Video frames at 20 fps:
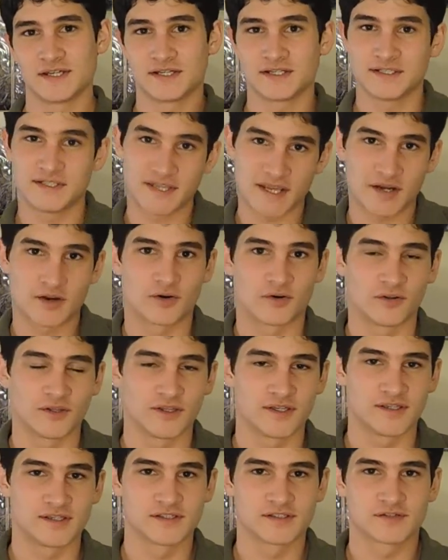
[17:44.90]
Daryl
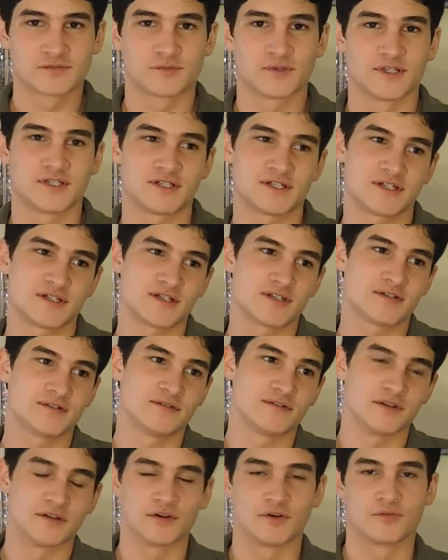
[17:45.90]
is, which,
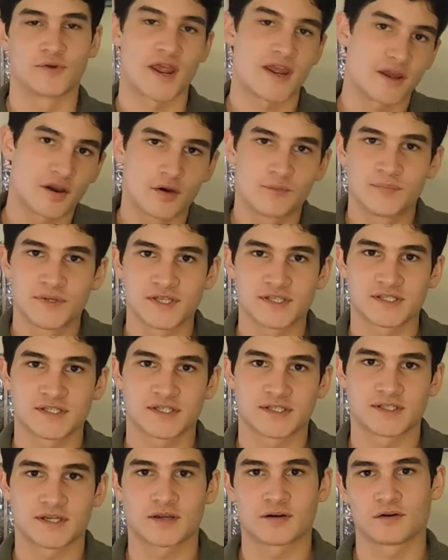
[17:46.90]
right now I'm pissed
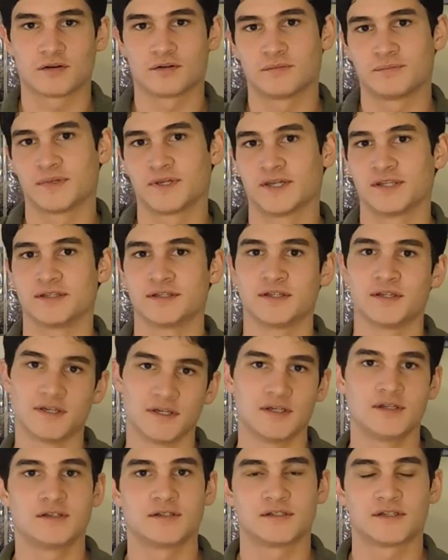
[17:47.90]
at Daryl, but
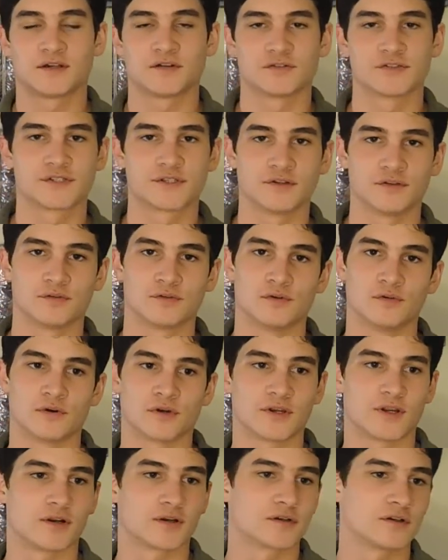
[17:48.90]
Daryl's still a cool
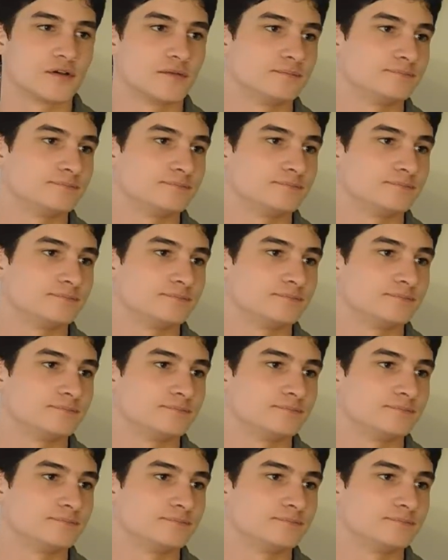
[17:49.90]
character.